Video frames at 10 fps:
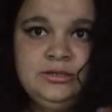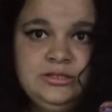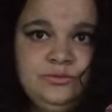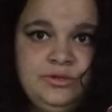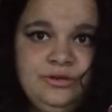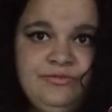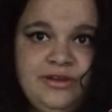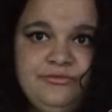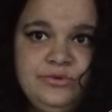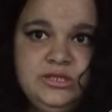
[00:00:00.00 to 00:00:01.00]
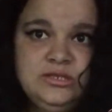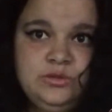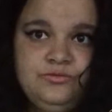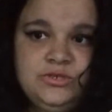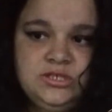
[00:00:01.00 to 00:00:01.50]
This one could fight with this
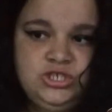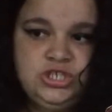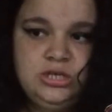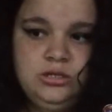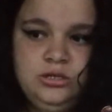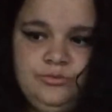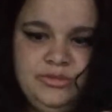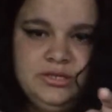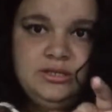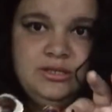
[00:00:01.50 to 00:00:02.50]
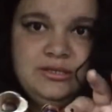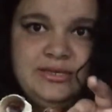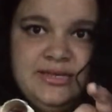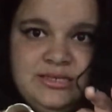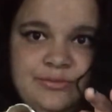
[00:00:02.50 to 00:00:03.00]
one for its shell, but the
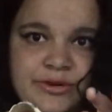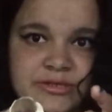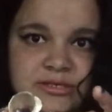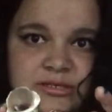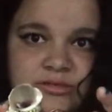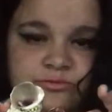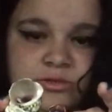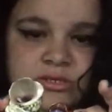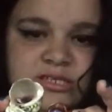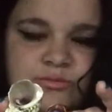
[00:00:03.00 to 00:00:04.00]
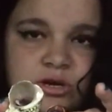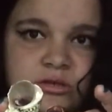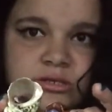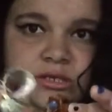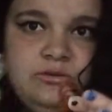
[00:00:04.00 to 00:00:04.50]
size comparison is really
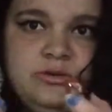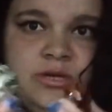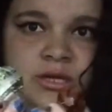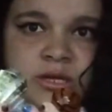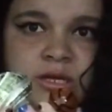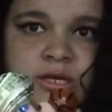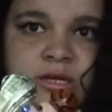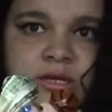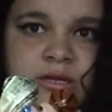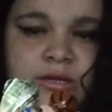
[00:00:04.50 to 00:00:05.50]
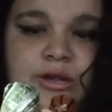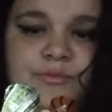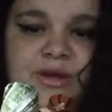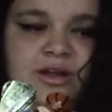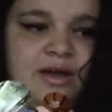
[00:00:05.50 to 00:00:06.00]
small, so you know
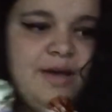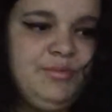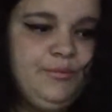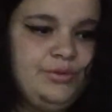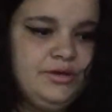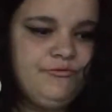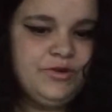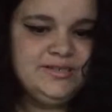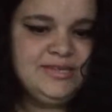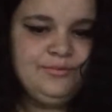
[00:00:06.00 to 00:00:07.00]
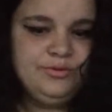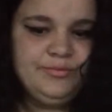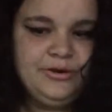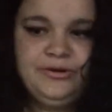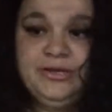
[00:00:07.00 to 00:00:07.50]
it might not happen. But for example,
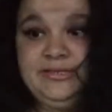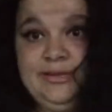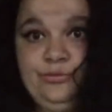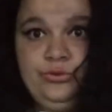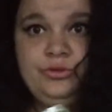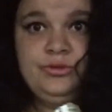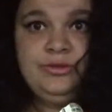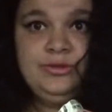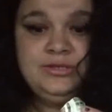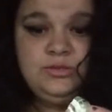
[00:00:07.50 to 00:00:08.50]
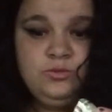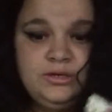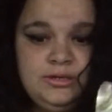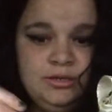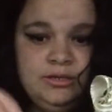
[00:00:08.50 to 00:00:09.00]
better example, this
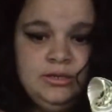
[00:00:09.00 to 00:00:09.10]
one